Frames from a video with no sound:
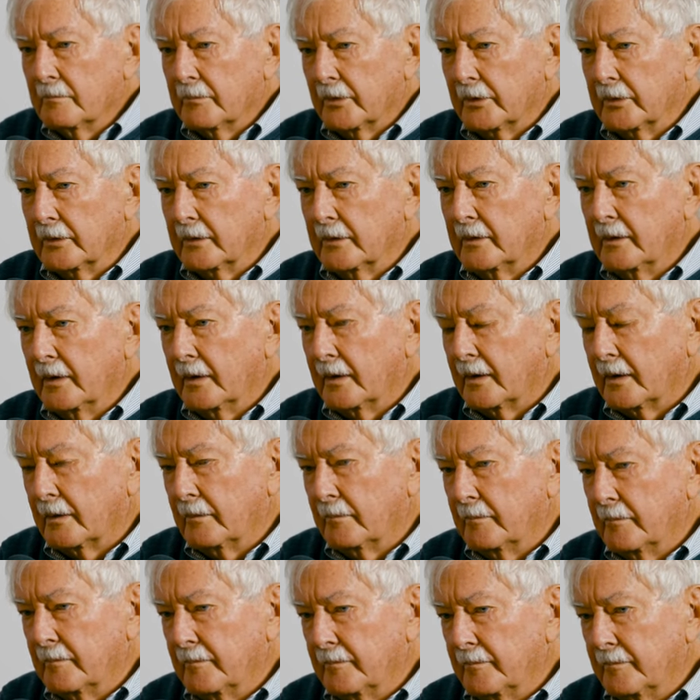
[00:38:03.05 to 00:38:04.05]
But
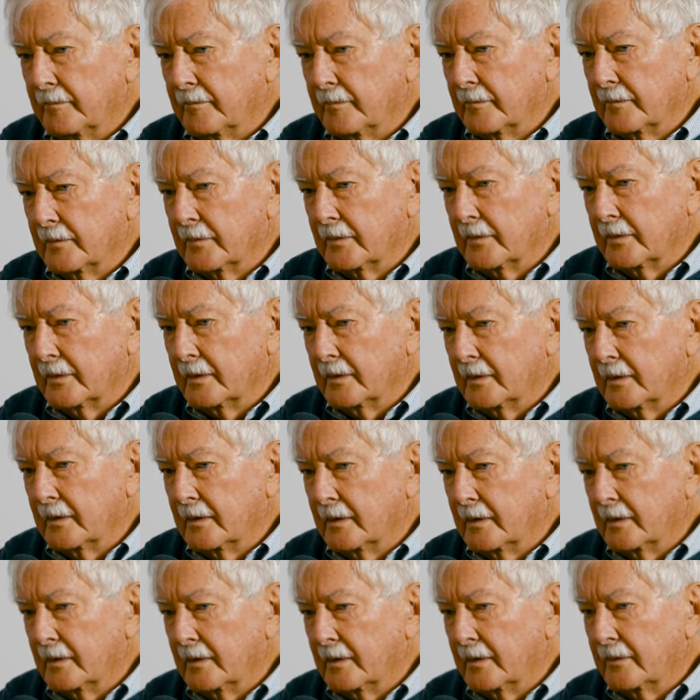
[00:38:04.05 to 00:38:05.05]
um,
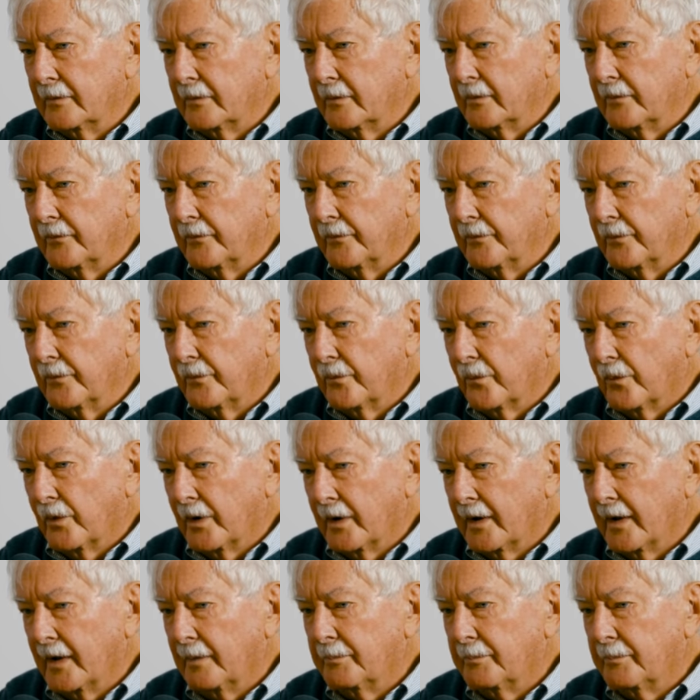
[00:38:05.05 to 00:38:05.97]
what